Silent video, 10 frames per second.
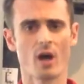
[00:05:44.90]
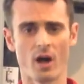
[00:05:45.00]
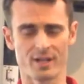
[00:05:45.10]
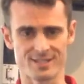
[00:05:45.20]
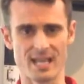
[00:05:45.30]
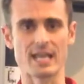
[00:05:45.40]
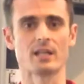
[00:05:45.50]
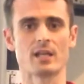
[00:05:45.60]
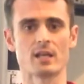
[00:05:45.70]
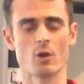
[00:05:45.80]
on a
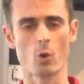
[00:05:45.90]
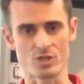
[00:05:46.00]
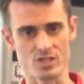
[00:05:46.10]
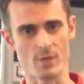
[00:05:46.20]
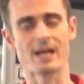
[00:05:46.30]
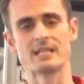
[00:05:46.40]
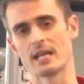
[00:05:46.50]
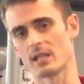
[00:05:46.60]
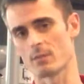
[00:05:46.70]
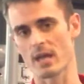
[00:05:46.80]
daily or
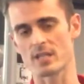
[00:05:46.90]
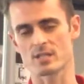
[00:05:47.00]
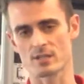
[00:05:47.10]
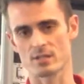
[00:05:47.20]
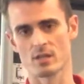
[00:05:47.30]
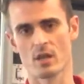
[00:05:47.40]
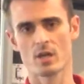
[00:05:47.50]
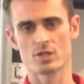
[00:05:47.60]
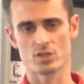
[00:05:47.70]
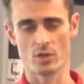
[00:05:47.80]
semi-daily basis
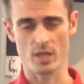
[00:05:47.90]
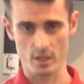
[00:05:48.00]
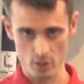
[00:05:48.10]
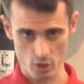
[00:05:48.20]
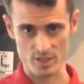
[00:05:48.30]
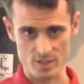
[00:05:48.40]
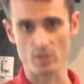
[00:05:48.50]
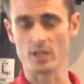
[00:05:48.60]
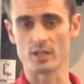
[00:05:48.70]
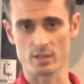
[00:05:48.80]
so that you can
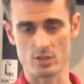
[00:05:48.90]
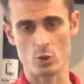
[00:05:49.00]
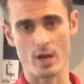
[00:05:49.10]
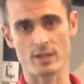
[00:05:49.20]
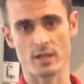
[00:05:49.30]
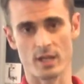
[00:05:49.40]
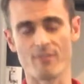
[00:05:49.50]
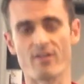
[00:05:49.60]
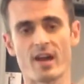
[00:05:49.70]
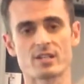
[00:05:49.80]
still get the strengthening
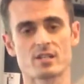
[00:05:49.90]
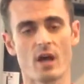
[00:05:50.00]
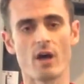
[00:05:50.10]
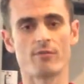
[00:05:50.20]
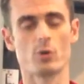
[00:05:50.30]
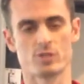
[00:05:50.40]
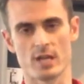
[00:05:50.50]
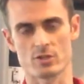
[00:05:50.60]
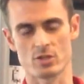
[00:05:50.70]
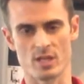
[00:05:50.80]
effects of those
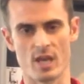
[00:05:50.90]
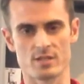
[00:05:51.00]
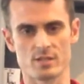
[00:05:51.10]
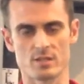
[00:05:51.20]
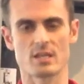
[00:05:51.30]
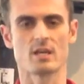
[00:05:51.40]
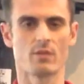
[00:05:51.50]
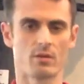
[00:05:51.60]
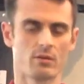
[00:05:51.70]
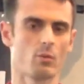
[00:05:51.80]
exercises
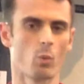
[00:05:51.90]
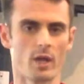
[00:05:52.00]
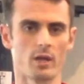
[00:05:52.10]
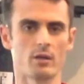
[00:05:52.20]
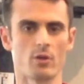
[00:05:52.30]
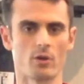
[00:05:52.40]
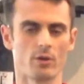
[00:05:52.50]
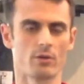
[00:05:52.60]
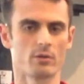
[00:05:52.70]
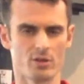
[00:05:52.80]
even when
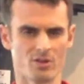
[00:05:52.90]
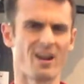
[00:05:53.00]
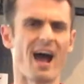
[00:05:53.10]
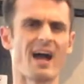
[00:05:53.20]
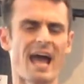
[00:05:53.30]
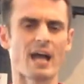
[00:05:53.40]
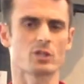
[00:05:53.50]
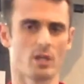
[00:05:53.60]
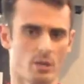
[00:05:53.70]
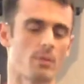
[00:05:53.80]
you're not
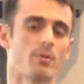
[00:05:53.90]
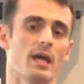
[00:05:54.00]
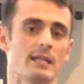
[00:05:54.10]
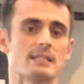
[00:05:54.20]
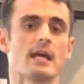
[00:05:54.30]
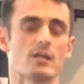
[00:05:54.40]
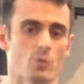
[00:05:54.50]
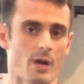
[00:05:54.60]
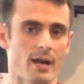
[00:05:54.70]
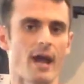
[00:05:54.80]
actually going to be playing tennis
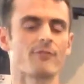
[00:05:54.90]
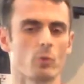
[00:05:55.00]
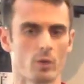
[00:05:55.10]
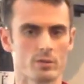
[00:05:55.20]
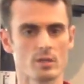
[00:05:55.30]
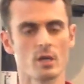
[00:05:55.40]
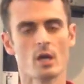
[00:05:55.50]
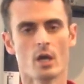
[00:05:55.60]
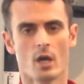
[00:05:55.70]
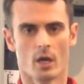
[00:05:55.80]
right afterwards.
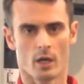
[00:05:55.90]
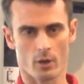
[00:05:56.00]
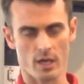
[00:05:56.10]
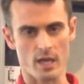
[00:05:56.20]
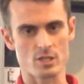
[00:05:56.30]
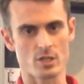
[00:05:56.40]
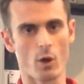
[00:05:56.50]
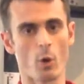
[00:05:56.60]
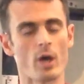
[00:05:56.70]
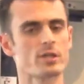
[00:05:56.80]
Okay, so